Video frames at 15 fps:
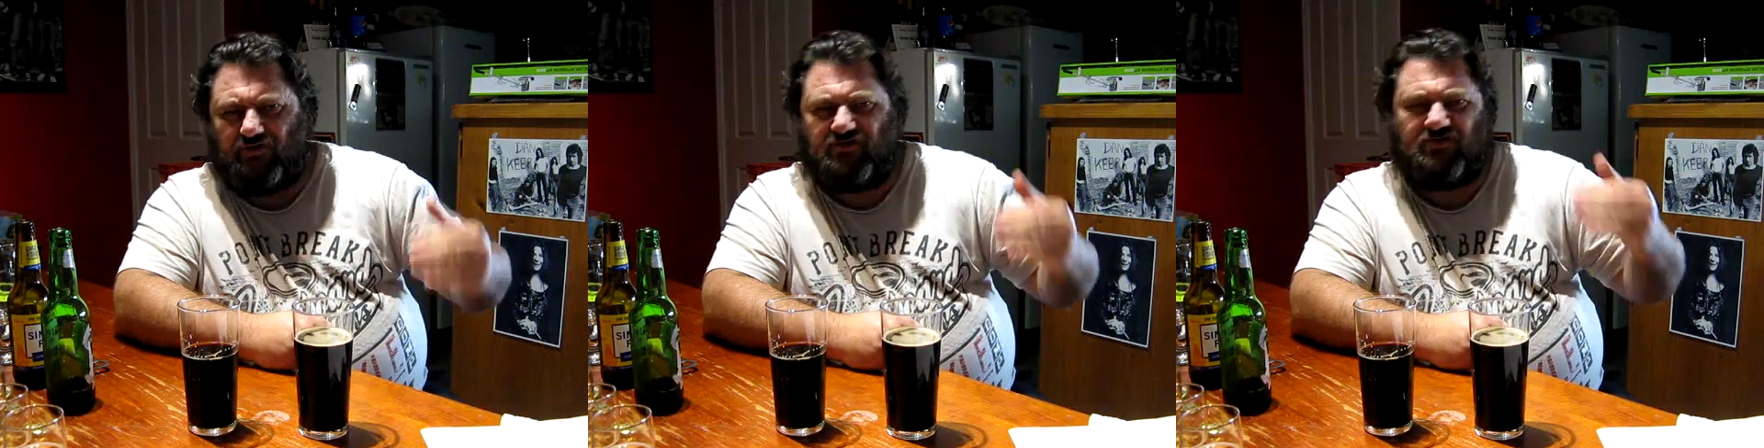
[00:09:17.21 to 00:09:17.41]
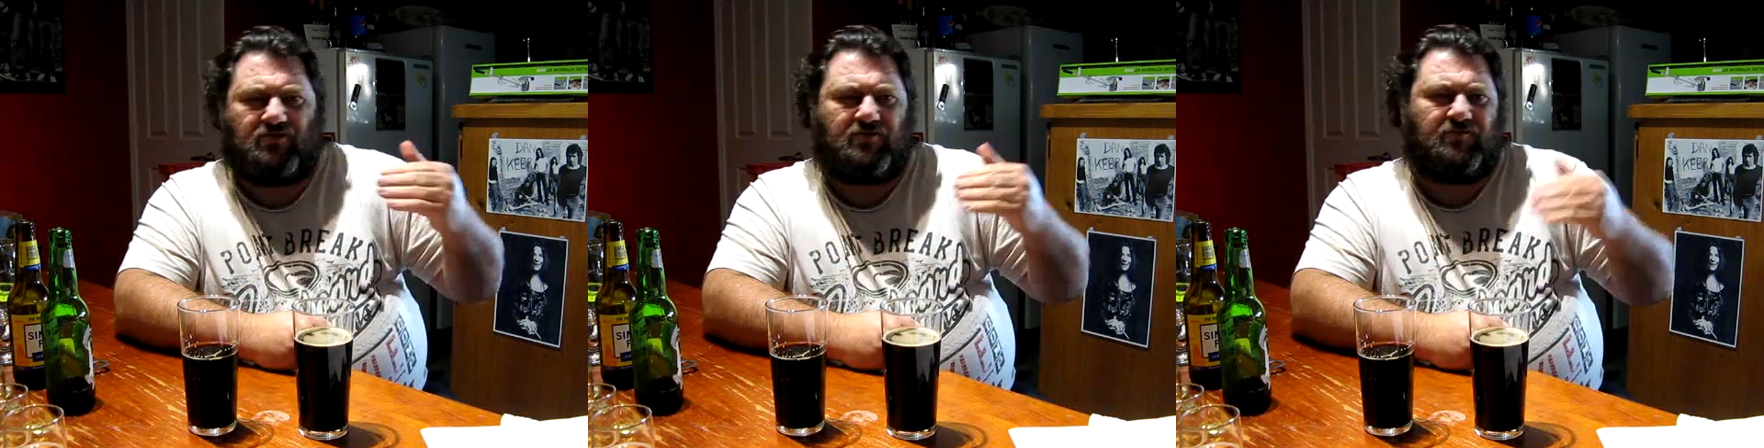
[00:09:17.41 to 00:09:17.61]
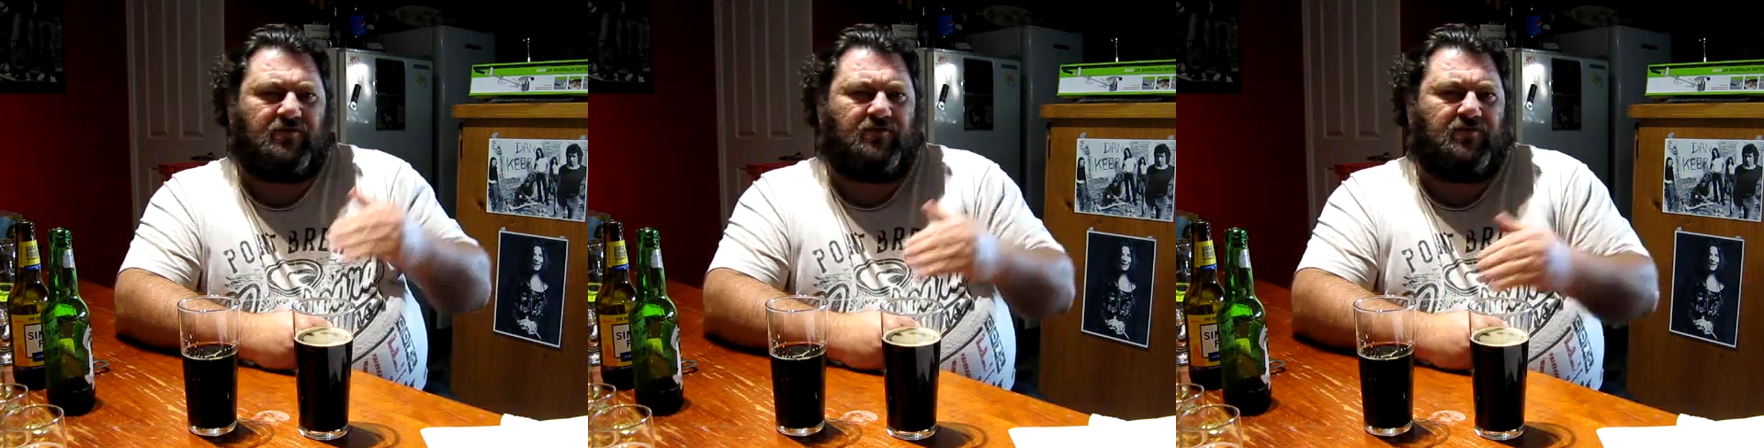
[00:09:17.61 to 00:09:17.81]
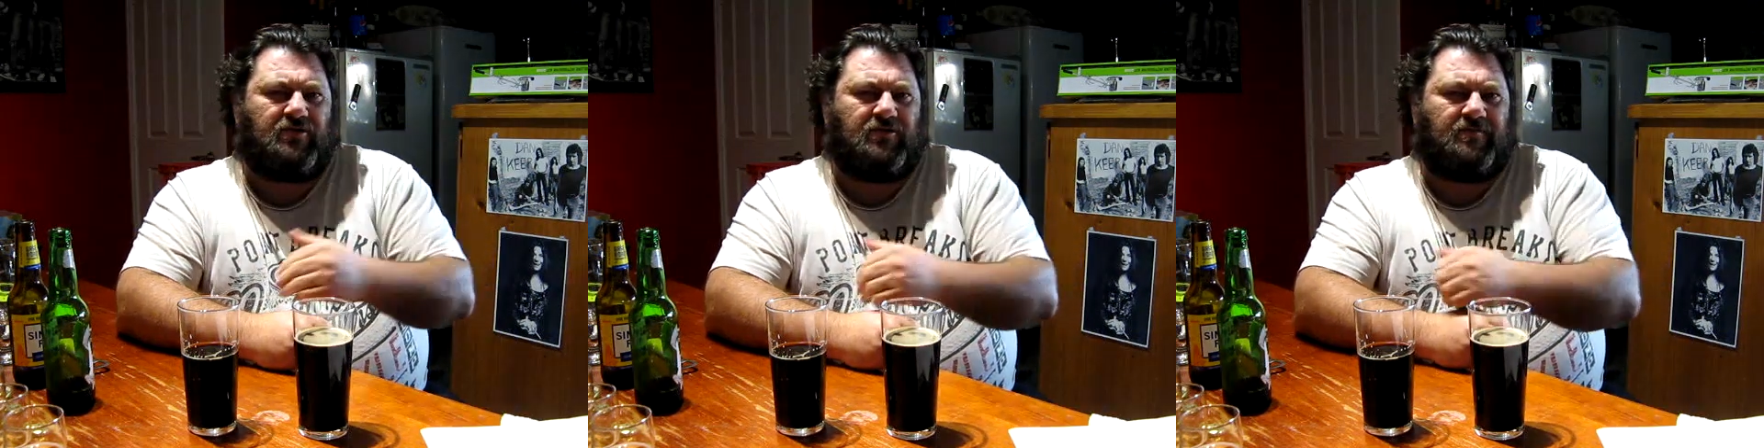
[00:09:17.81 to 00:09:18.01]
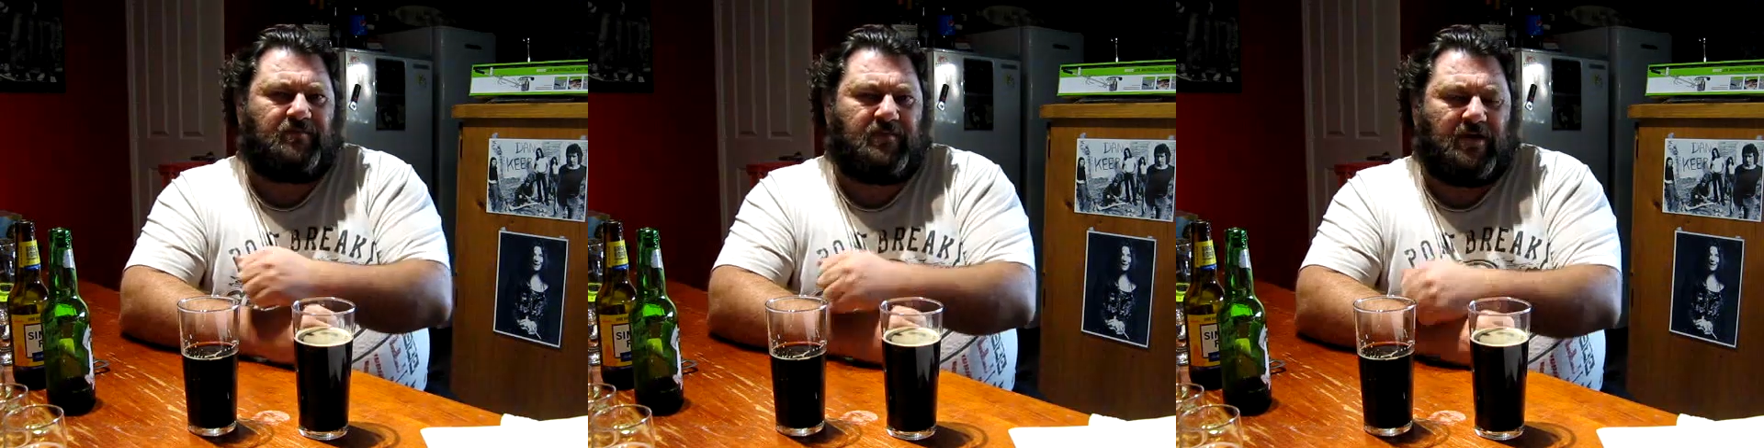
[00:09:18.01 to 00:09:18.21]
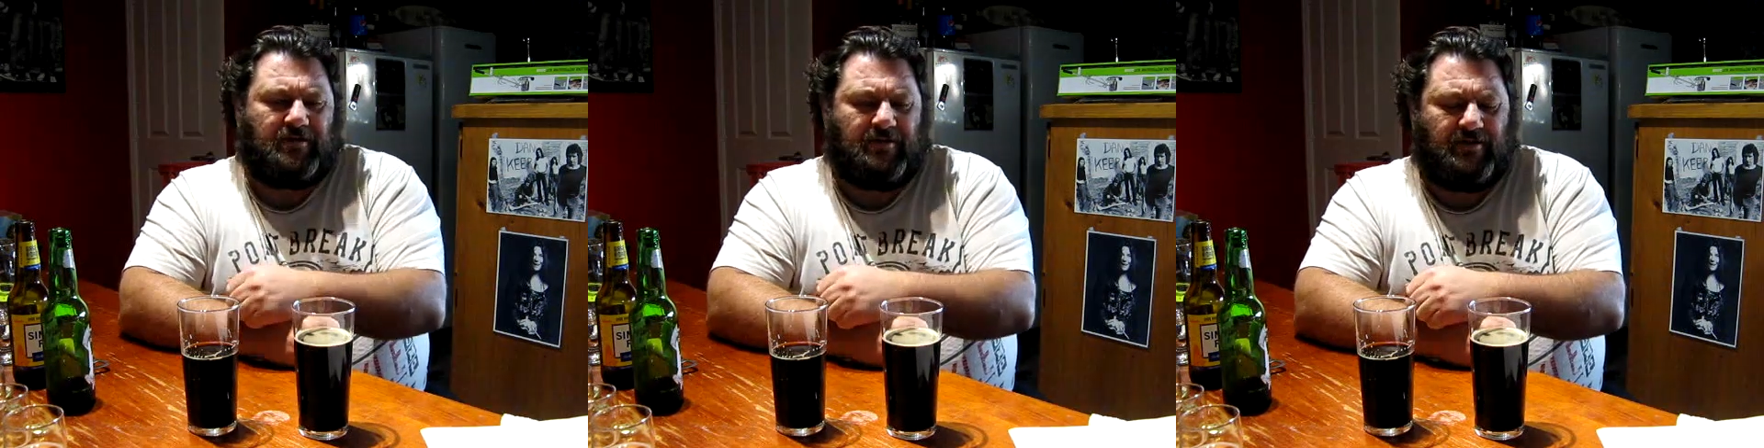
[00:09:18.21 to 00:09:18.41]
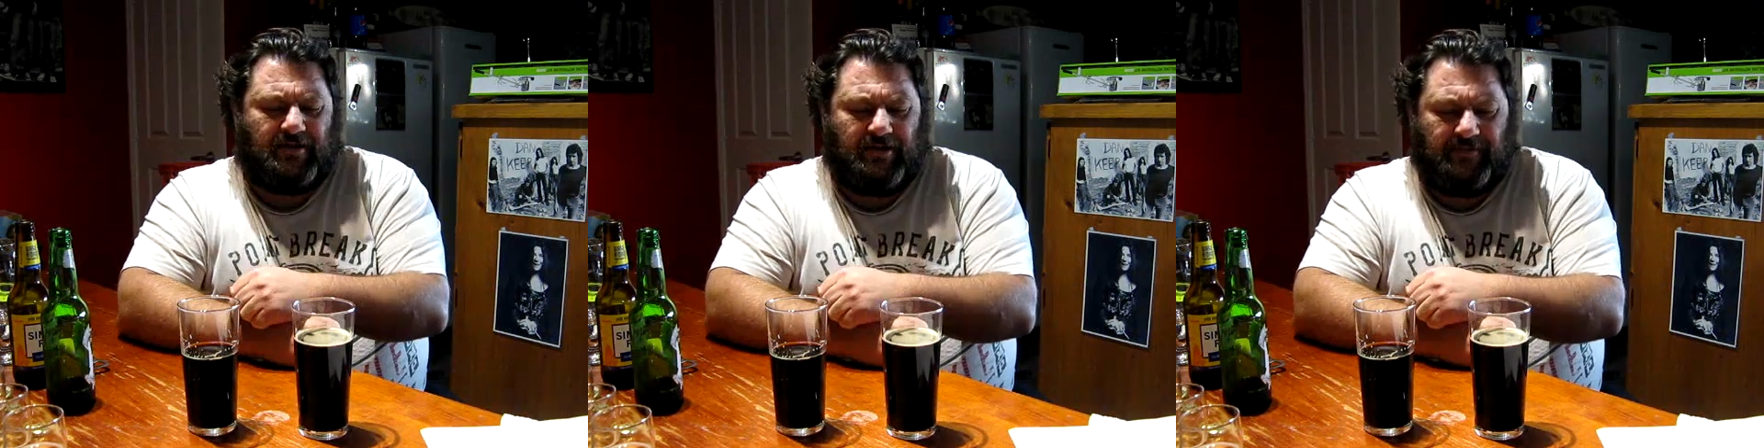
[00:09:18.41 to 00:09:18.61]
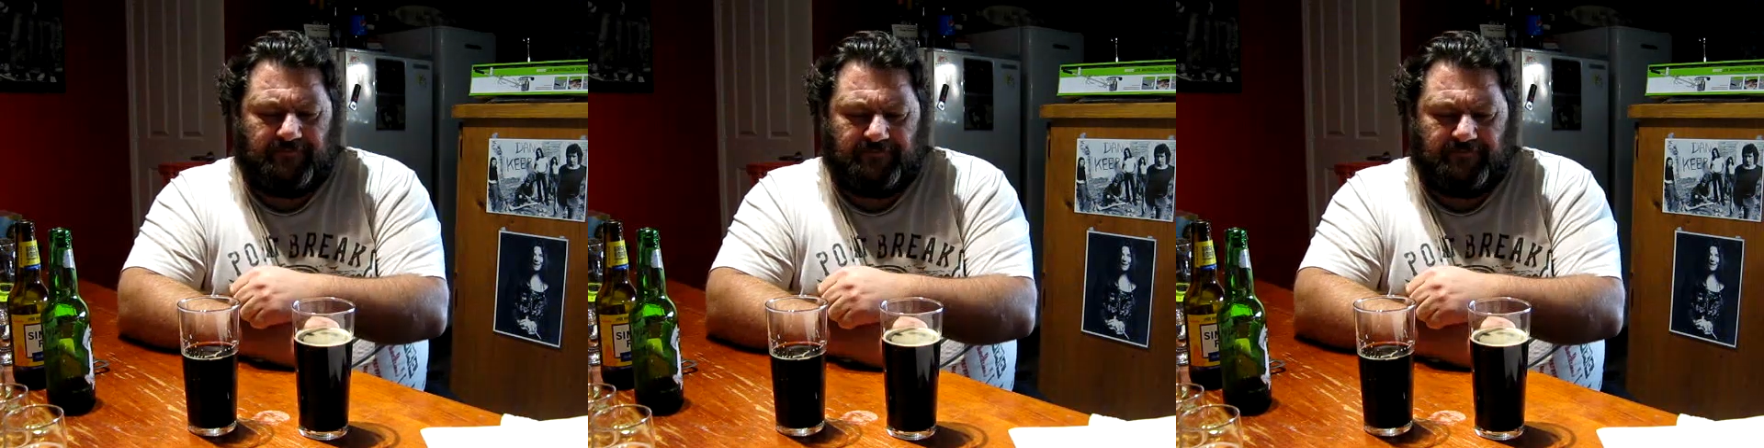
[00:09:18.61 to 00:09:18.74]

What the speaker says: sort of a feel under there.